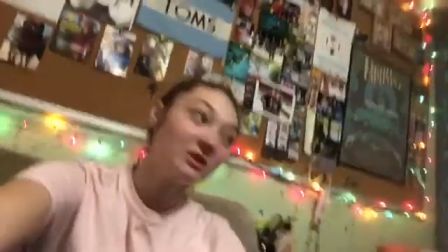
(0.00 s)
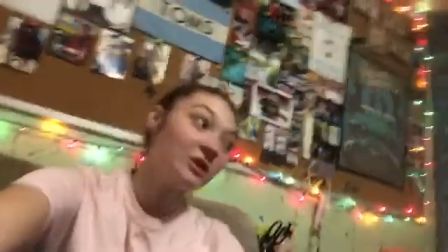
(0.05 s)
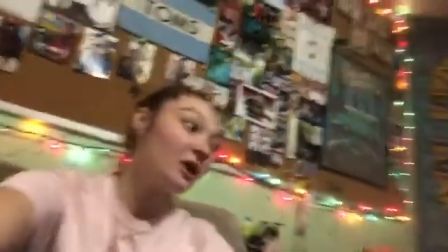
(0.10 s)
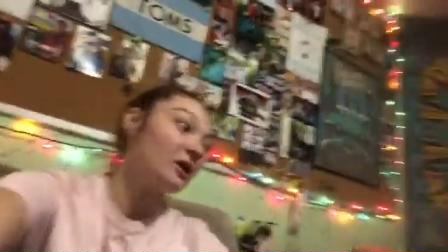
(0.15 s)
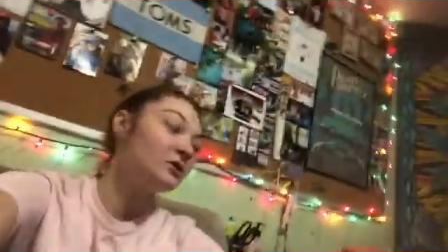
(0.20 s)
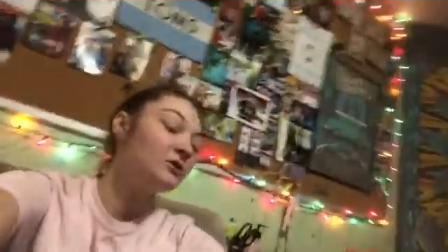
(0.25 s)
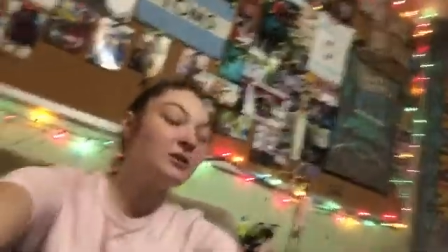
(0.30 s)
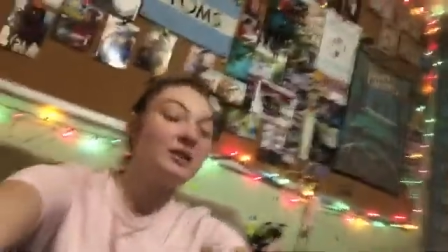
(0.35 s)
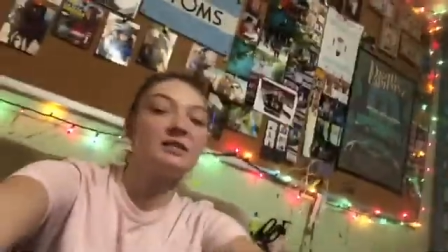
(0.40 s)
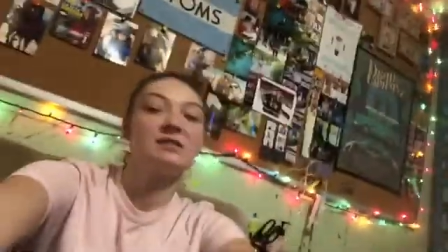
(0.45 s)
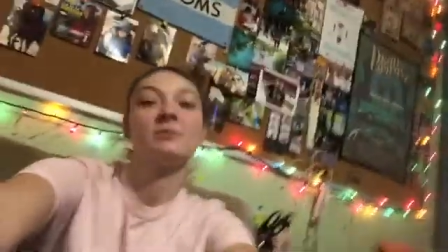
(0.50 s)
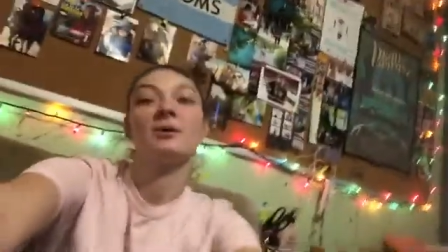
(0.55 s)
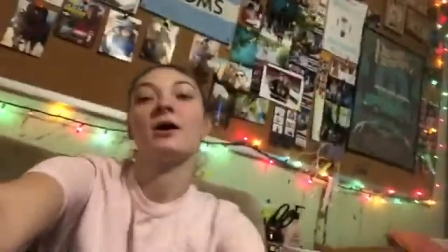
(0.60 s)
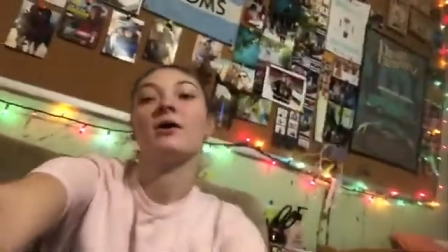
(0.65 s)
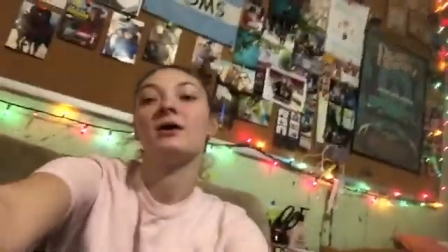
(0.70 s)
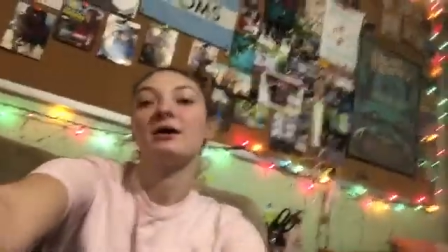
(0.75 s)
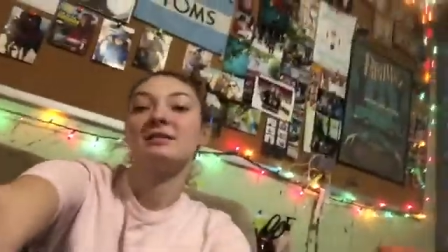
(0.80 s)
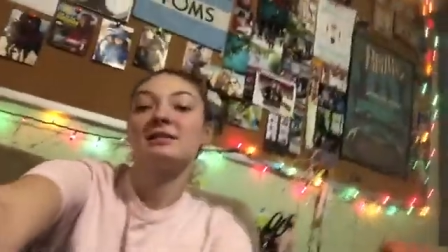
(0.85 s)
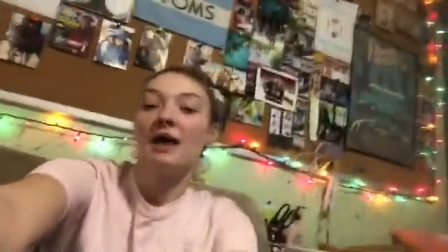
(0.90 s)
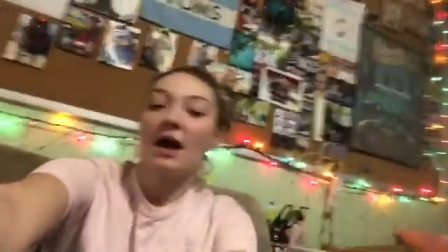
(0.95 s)
to talk to you guys
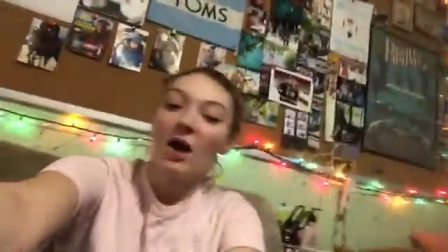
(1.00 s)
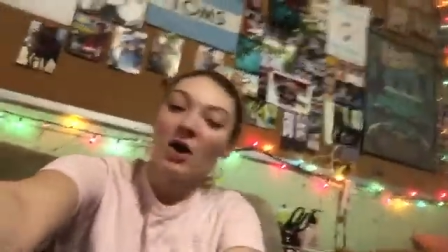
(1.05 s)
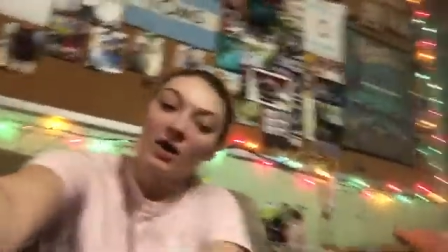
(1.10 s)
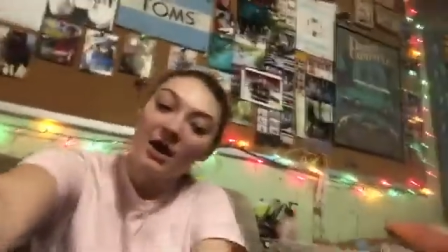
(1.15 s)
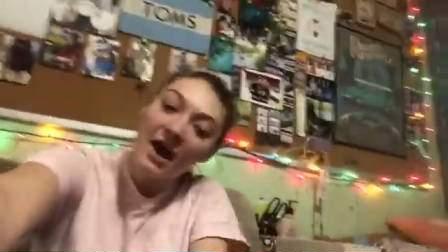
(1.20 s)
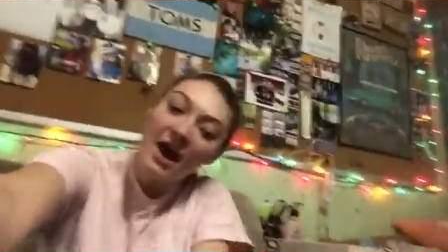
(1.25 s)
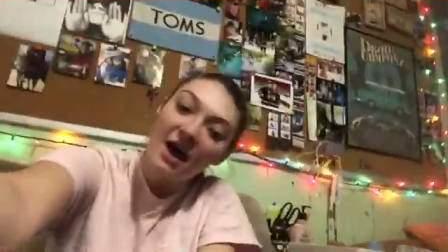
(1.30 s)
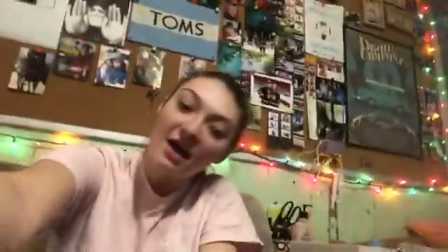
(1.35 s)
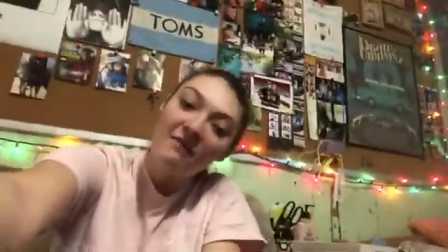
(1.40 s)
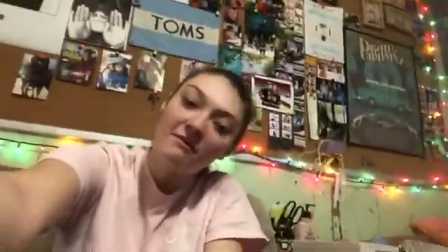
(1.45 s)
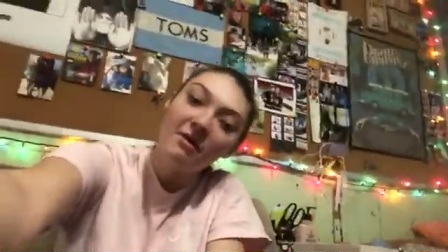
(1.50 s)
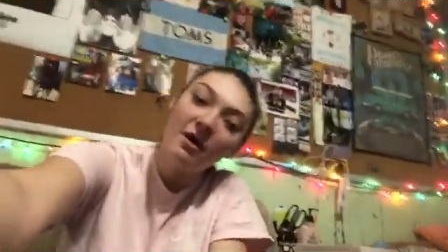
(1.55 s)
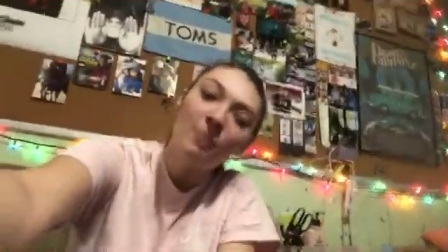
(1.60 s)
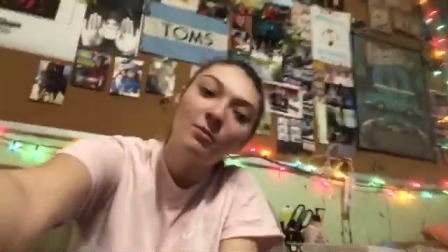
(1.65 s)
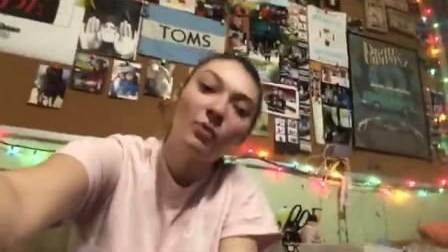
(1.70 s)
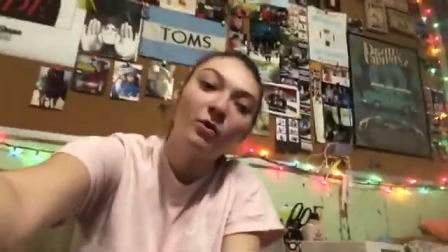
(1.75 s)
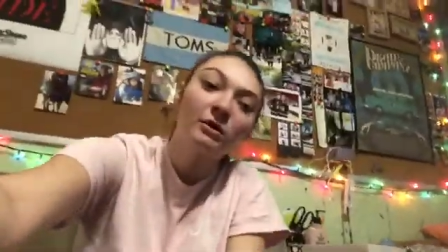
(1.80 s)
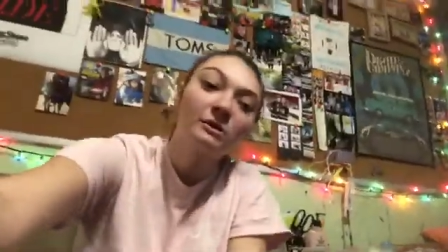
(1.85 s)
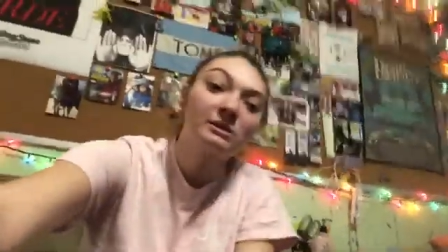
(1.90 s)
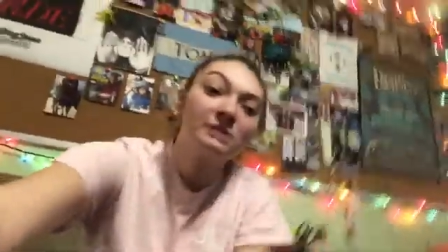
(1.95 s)
about is how to have a
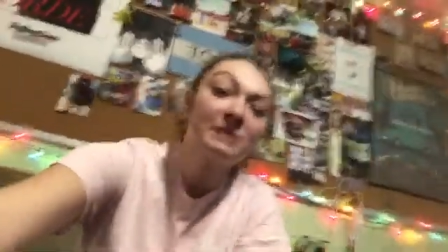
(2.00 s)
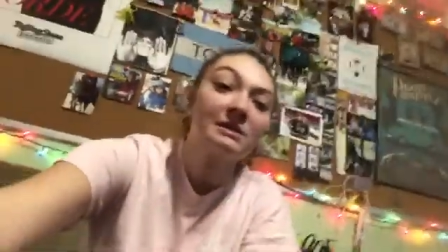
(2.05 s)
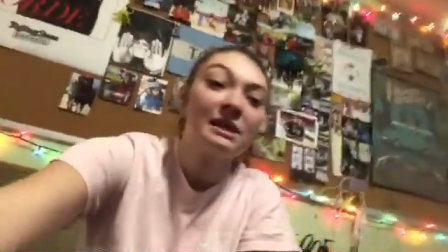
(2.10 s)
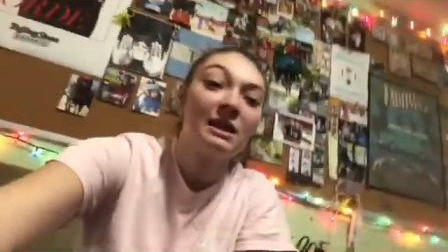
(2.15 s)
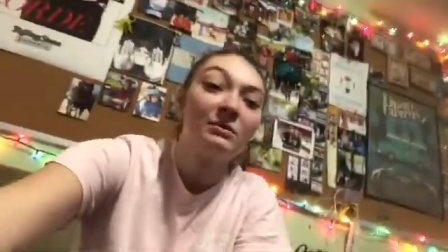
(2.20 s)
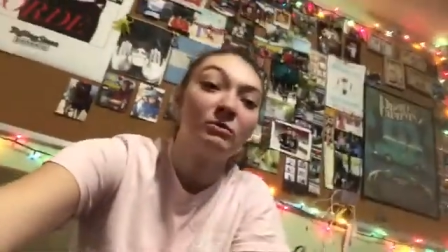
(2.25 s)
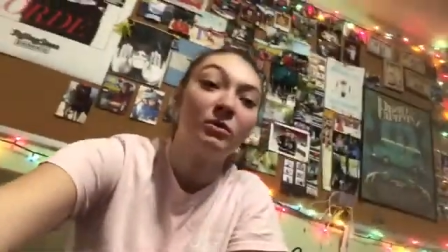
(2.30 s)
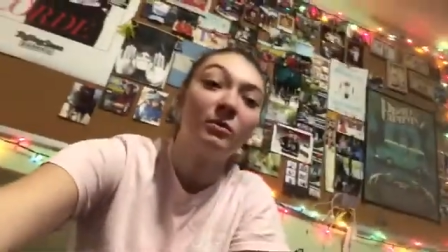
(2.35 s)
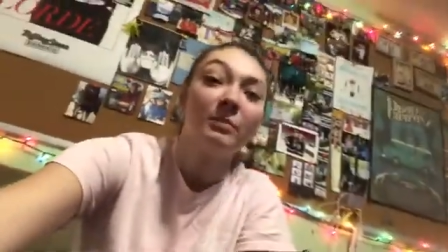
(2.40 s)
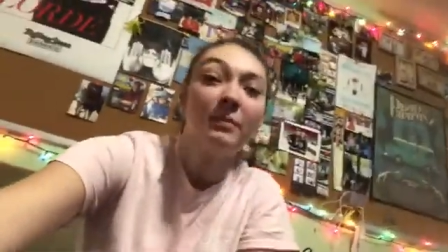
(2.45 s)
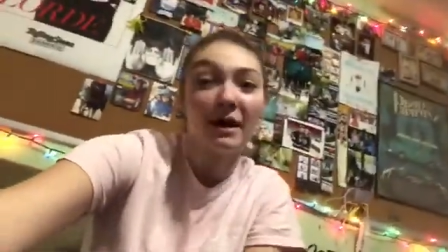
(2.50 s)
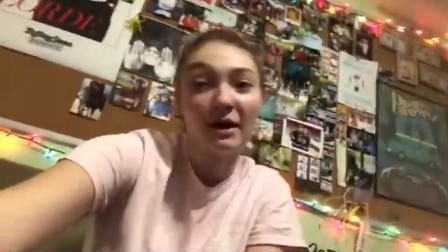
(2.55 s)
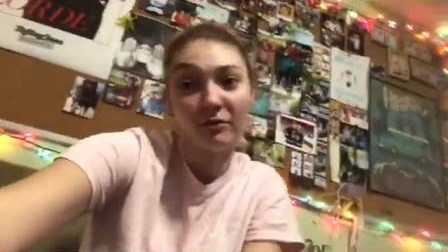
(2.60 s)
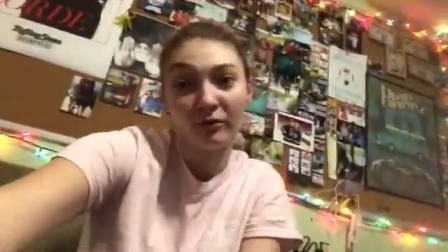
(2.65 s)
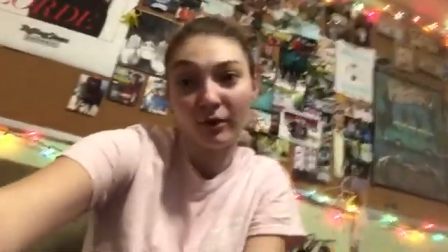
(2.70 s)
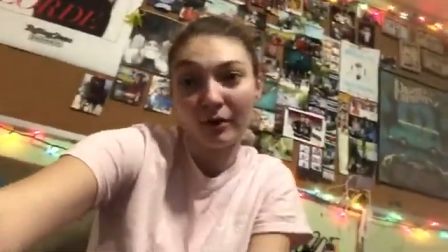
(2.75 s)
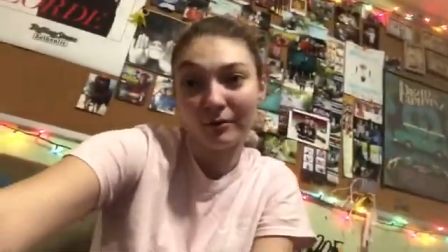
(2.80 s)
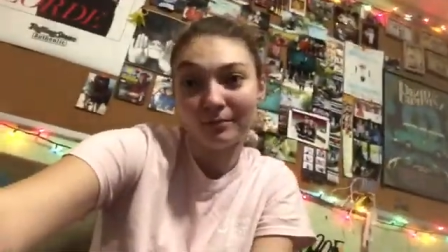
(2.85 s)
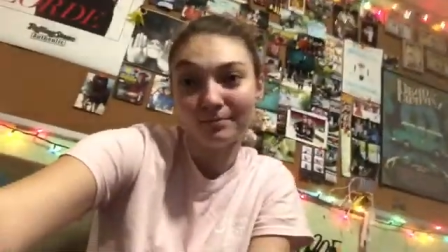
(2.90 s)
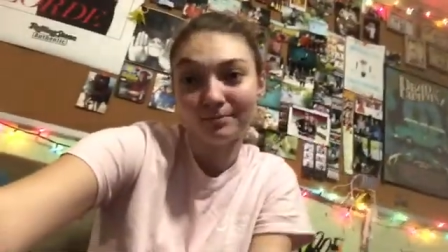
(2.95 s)
more sustainable
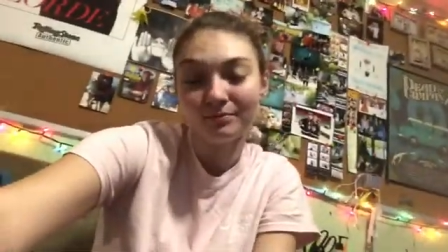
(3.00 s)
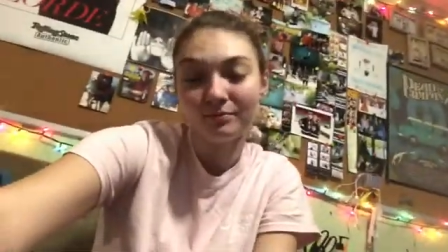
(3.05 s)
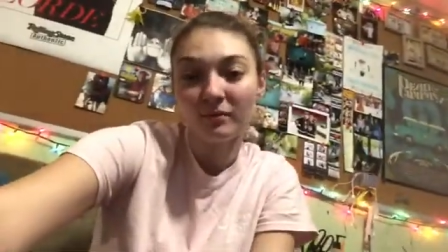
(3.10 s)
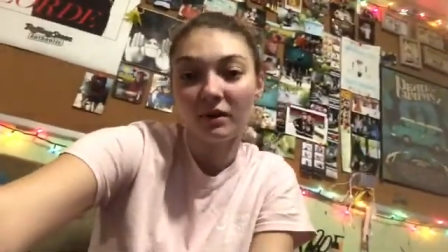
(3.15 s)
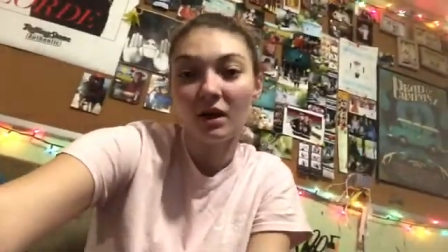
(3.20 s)
bedroom.